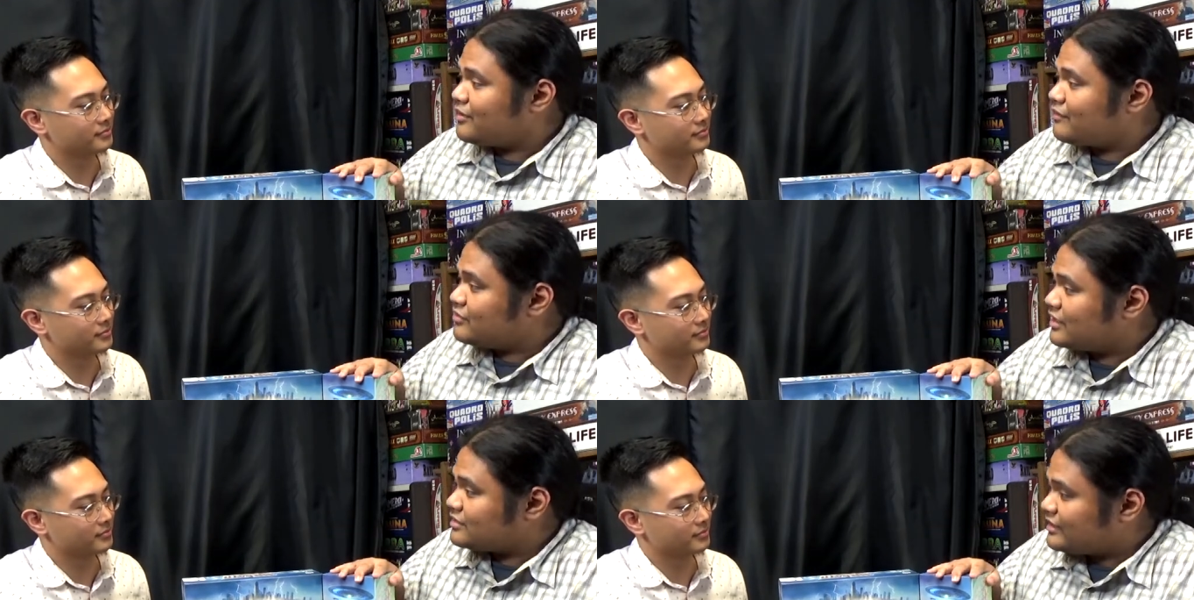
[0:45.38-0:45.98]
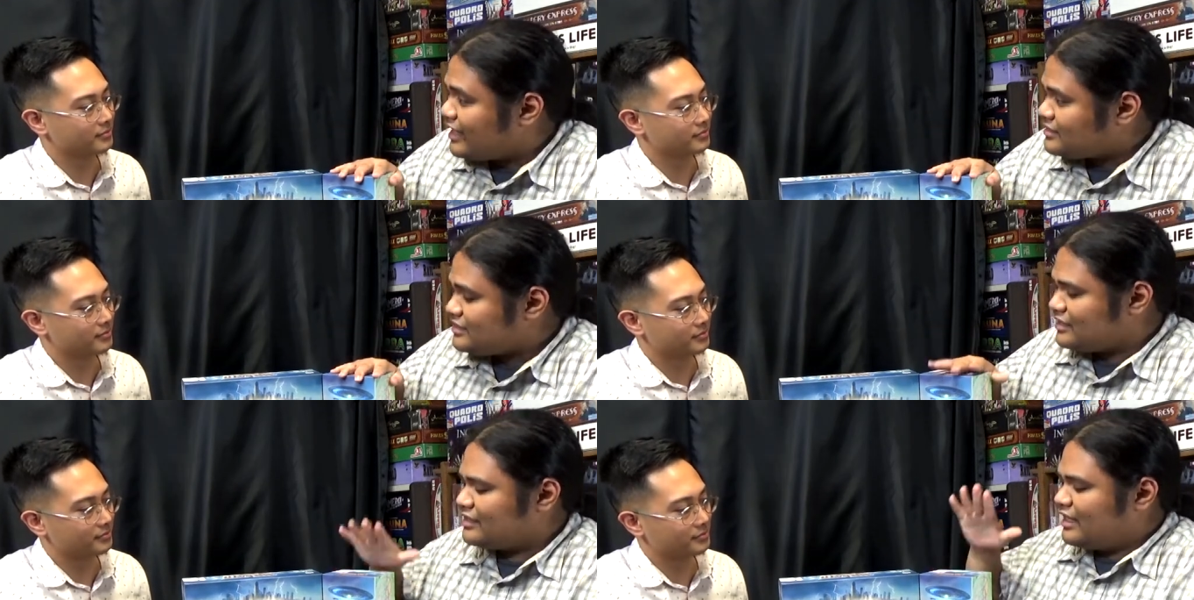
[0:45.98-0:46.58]
Speaker 1: of two thousand
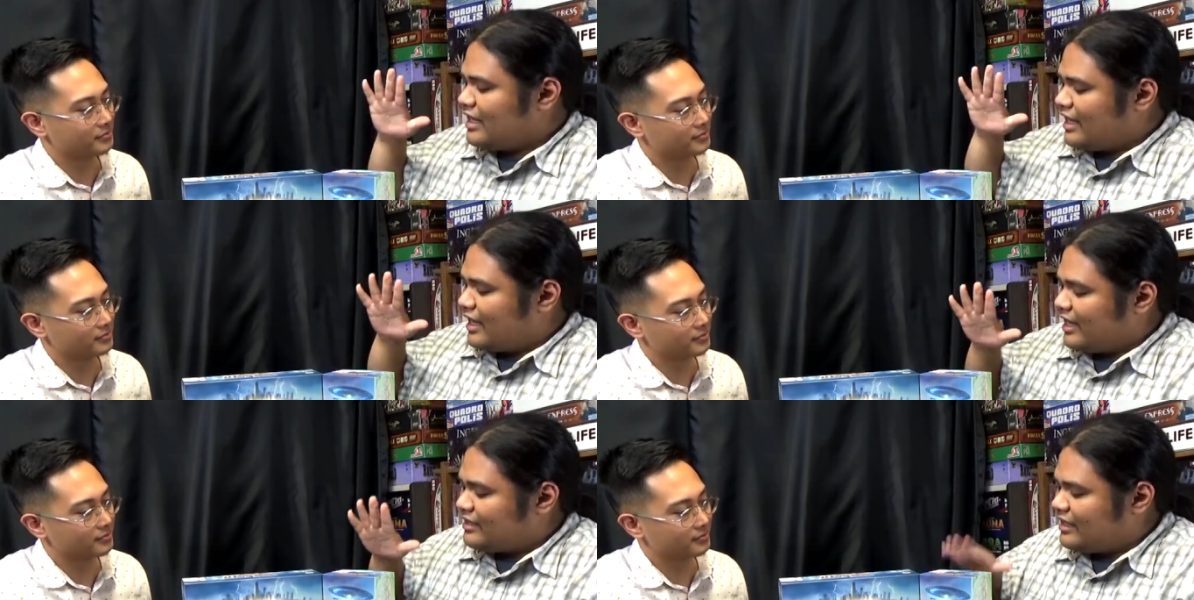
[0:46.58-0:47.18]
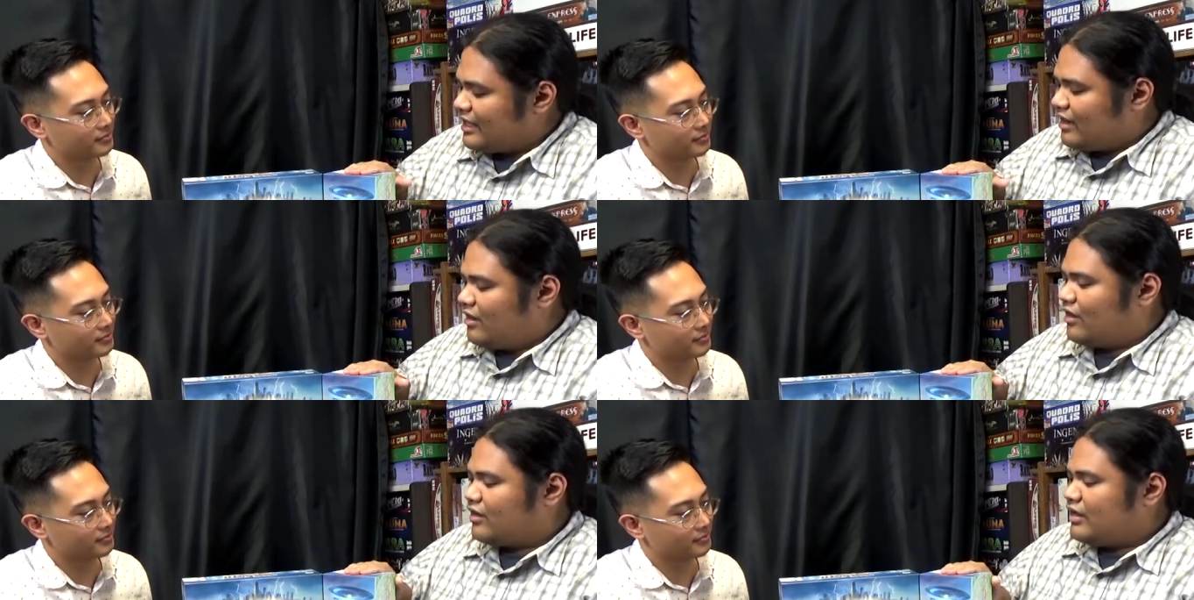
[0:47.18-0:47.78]
eighteen, and they
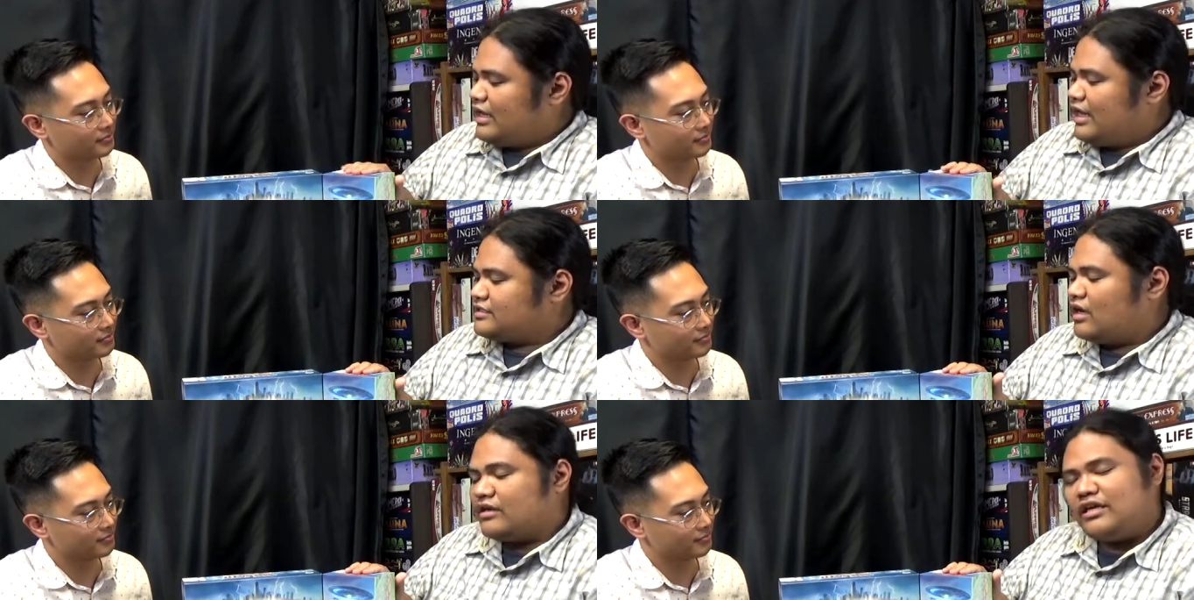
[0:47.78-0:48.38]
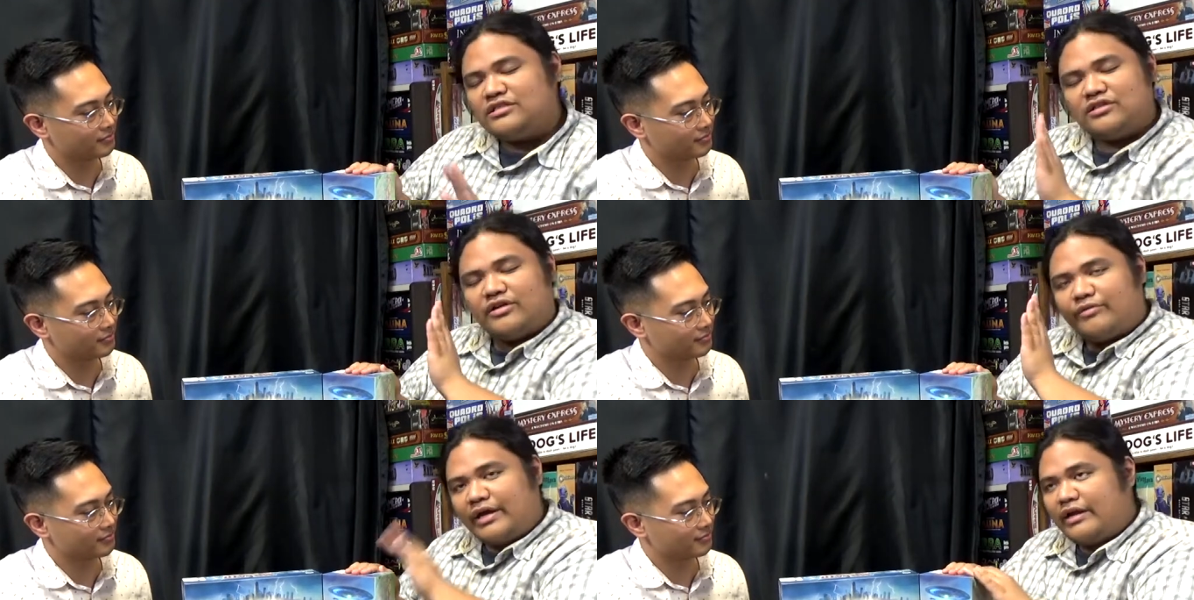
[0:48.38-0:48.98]
are it's on Kickstarter
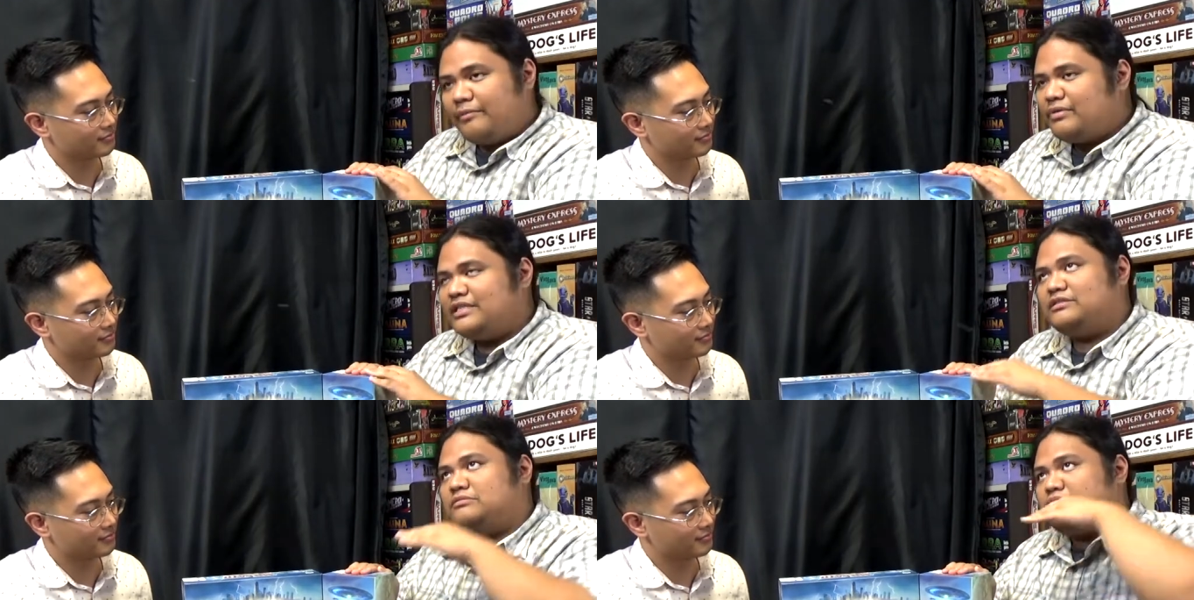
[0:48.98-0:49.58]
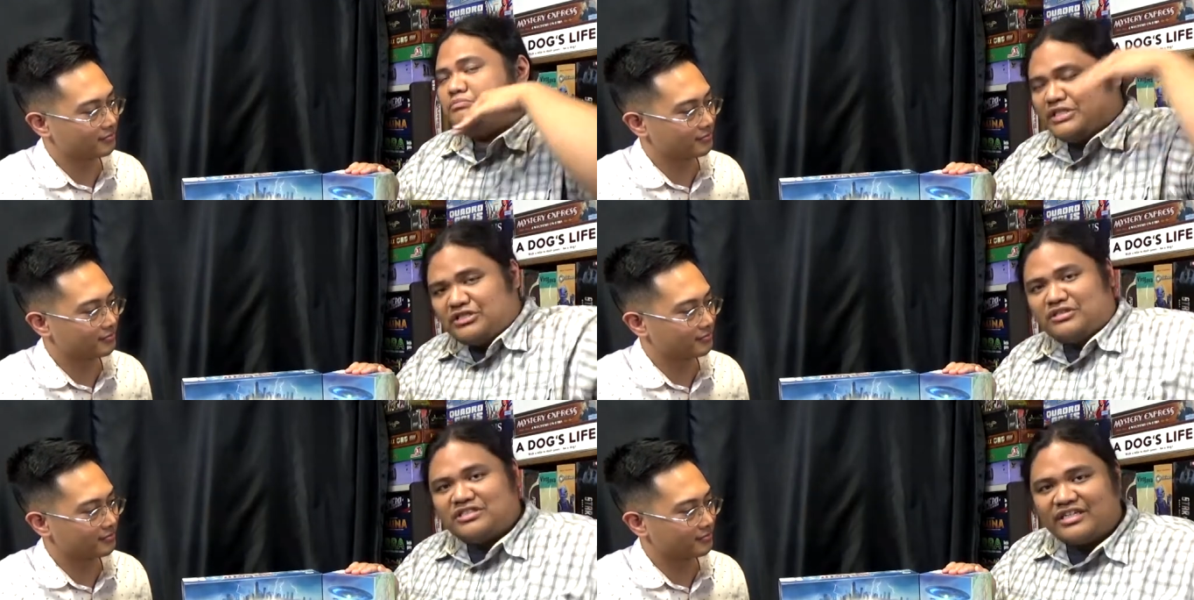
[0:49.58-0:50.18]
right now. Please. Be sure to
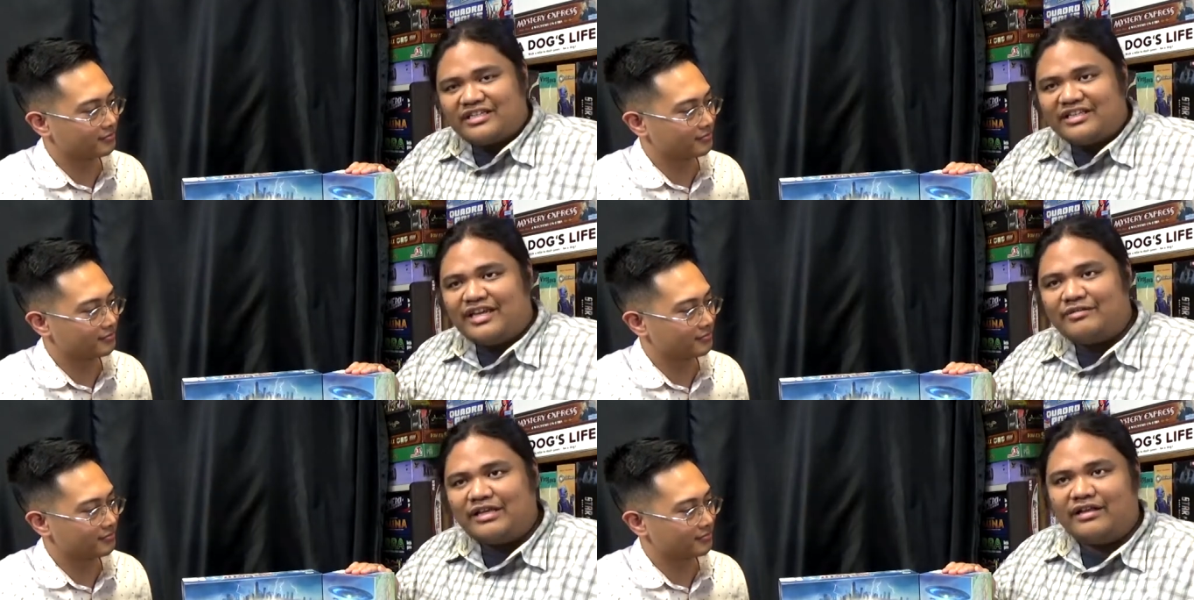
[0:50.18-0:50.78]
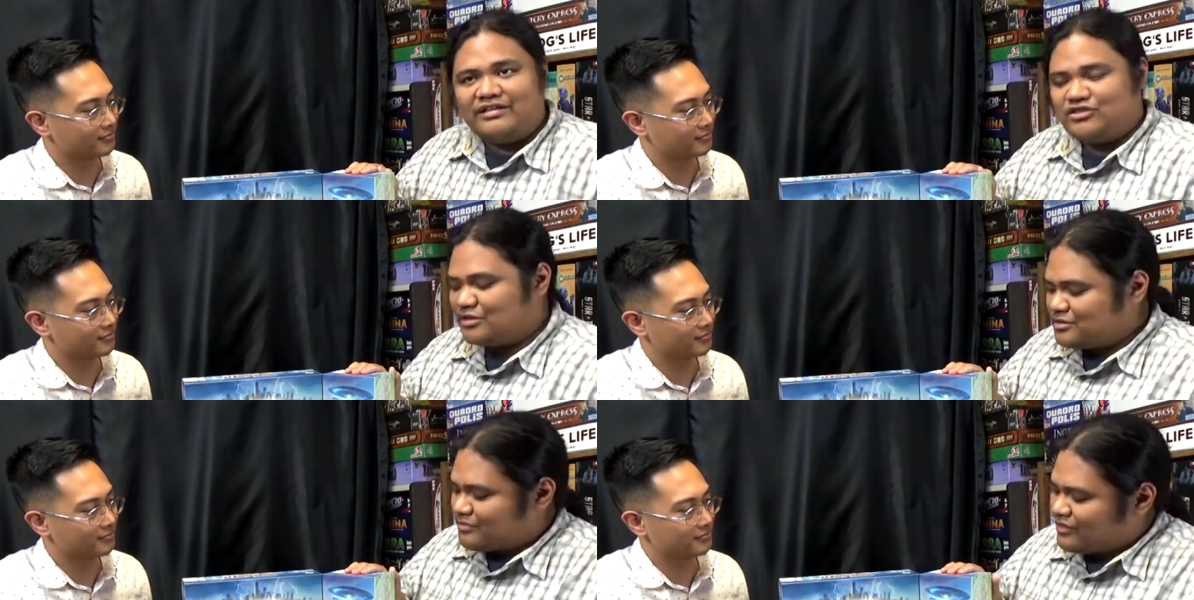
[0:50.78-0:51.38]
check the link down in the
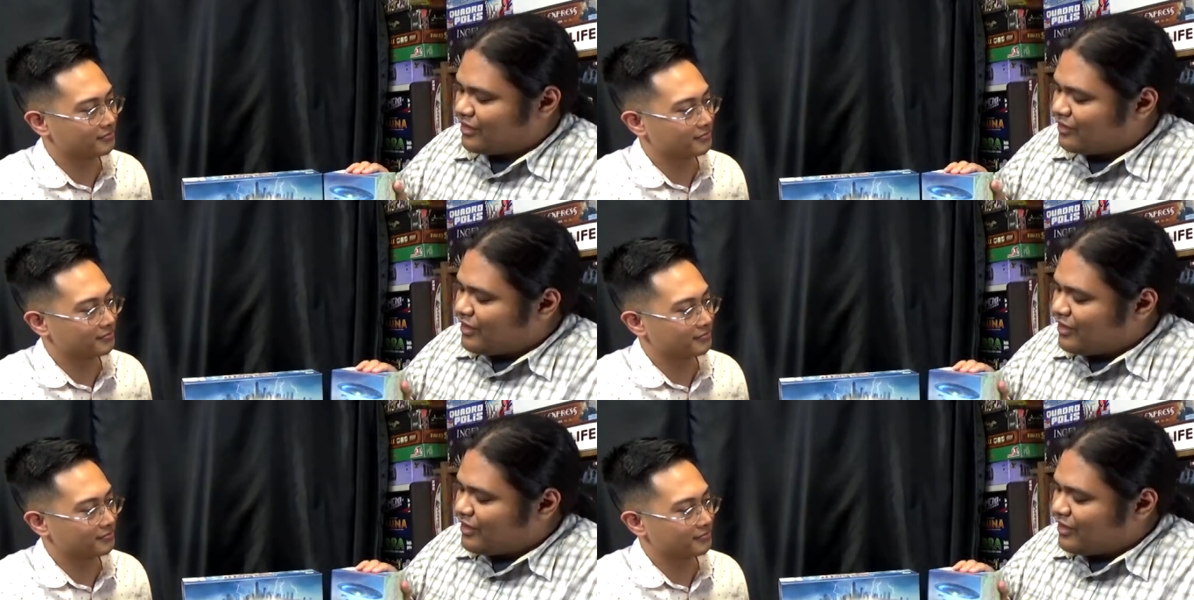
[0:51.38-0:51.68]
description below